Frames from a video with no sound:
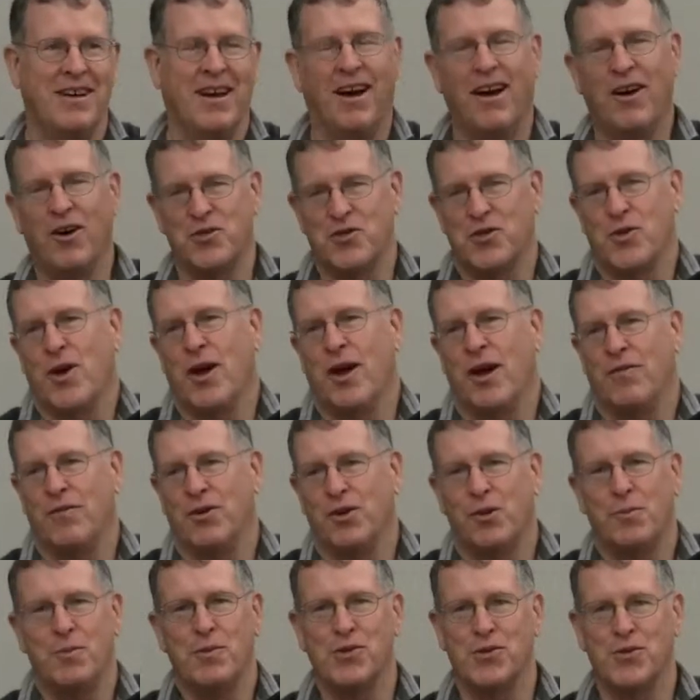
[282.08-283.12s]
I also have
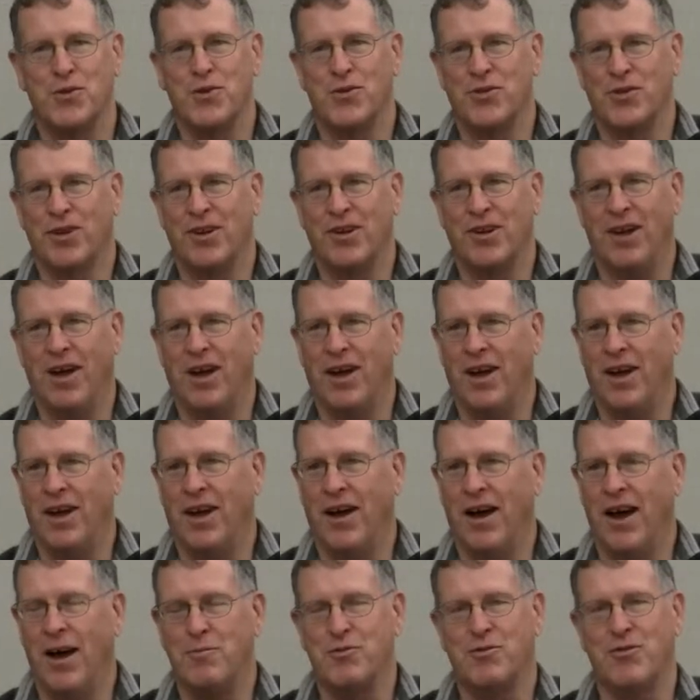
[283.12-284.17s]
an open source
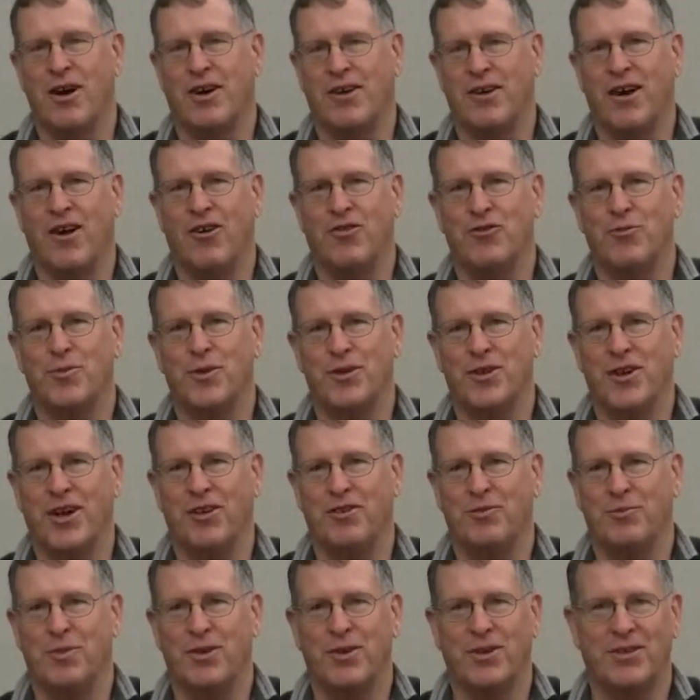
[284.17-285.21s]
uh, abstract algebra
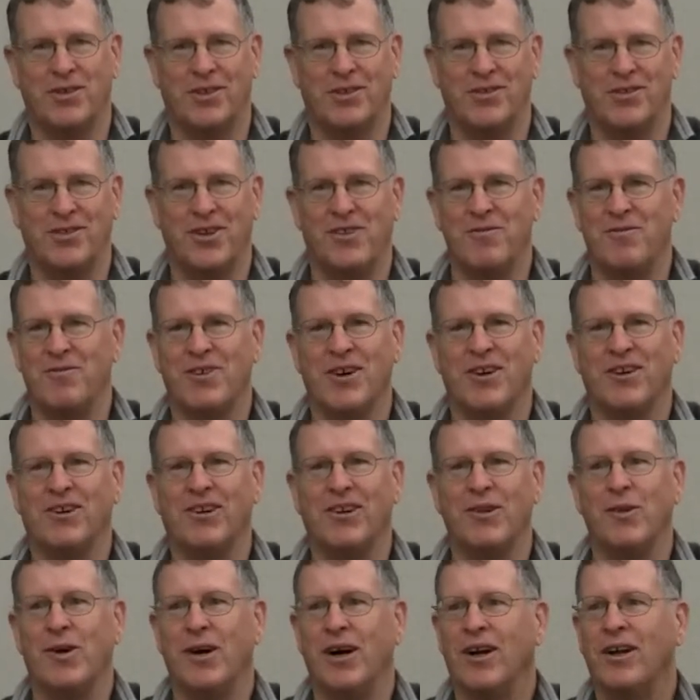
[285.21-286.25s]
textbook that's done
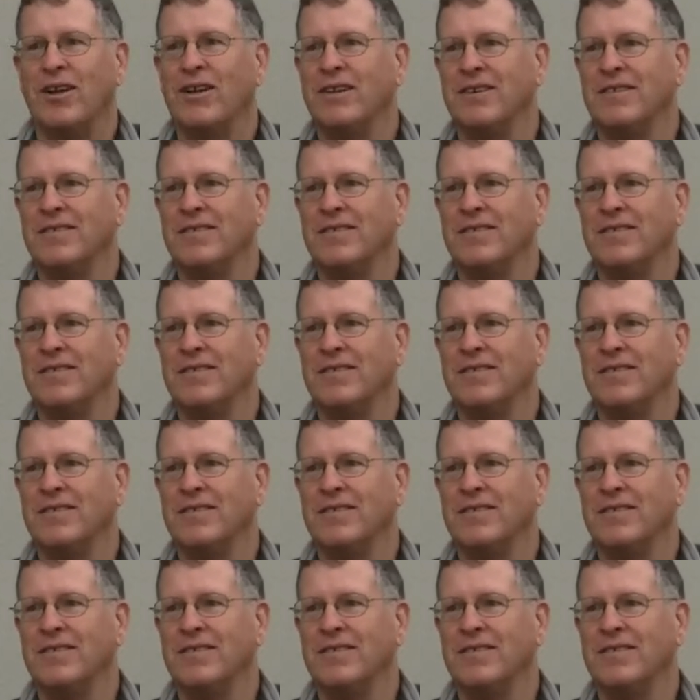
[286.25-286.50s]
fairly well.